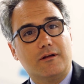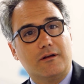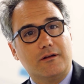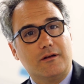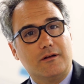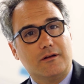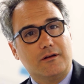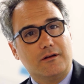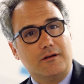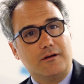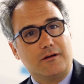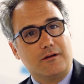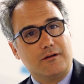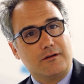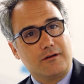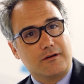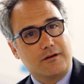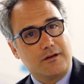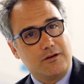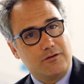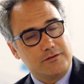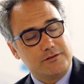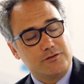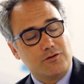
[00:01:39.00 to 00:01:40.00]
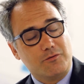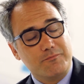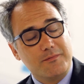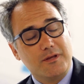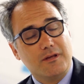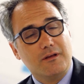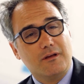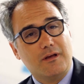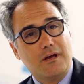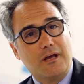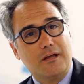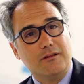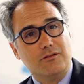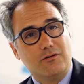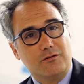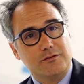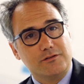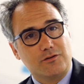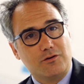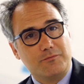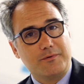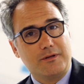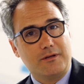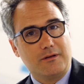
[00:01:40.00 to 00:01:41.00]
rhinostomy
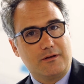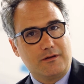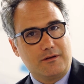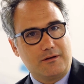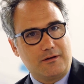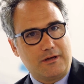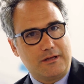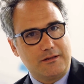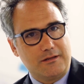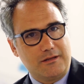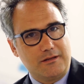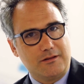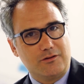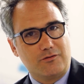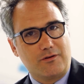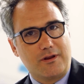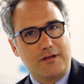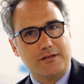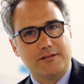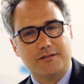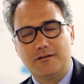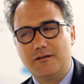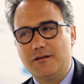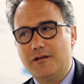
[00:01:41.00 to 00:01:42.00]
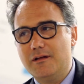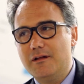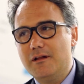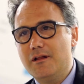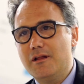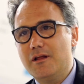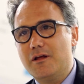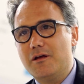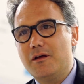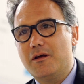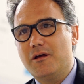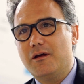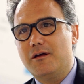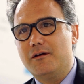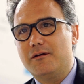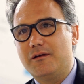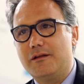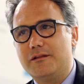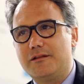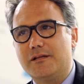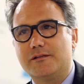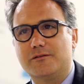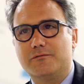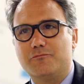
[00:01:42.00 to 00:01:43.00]
endoscopy and endonasal.
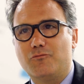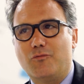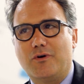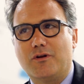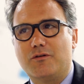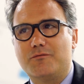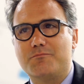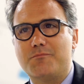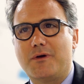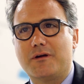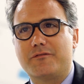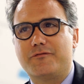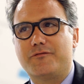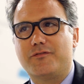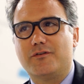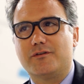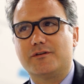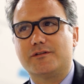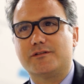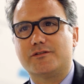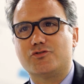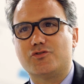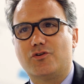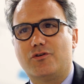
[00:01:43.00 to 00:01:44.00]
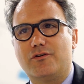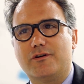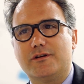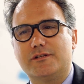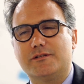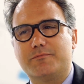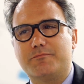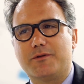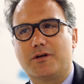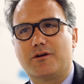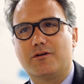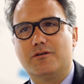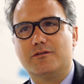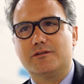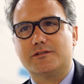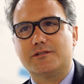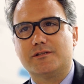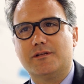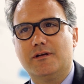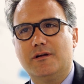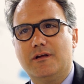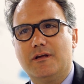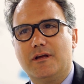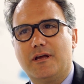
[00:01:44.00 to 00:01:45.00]
It is one of my first choice
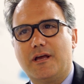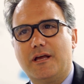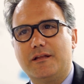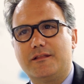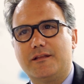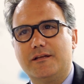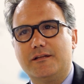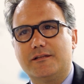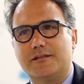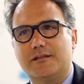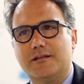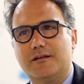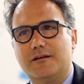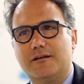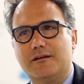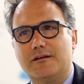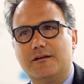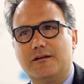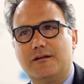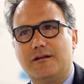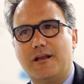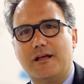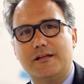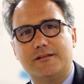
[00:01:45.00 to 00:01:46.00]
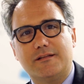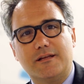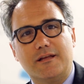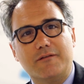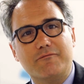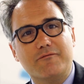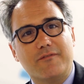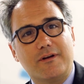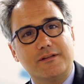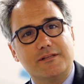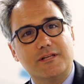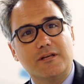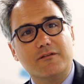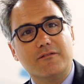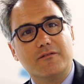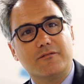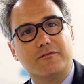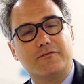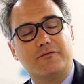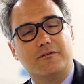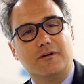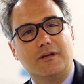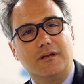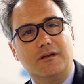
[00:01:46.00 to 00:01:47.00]
because it is less invasive
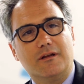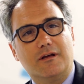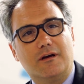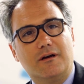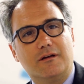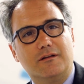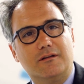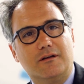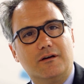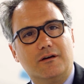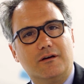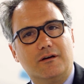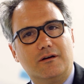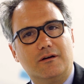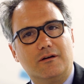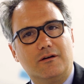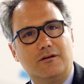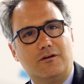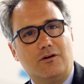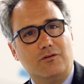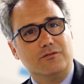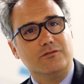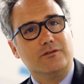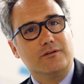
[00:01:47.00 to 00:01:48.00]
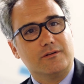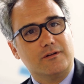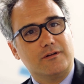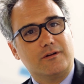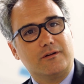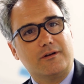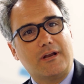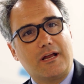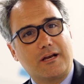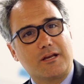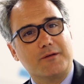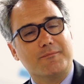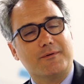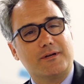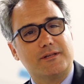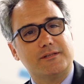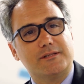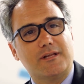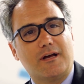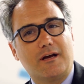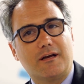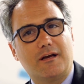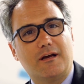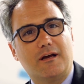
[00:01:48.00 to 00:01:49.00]
on the lacrimal
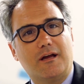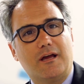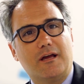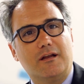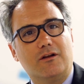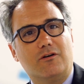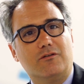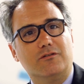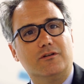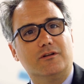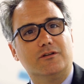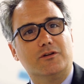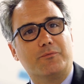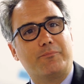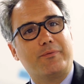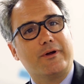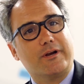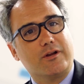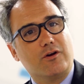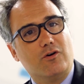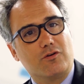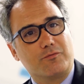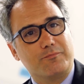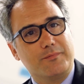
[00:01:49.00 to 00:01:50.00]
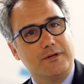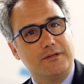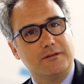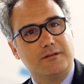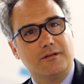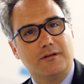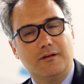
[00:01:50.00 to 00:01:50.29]
sac and on the periorbit.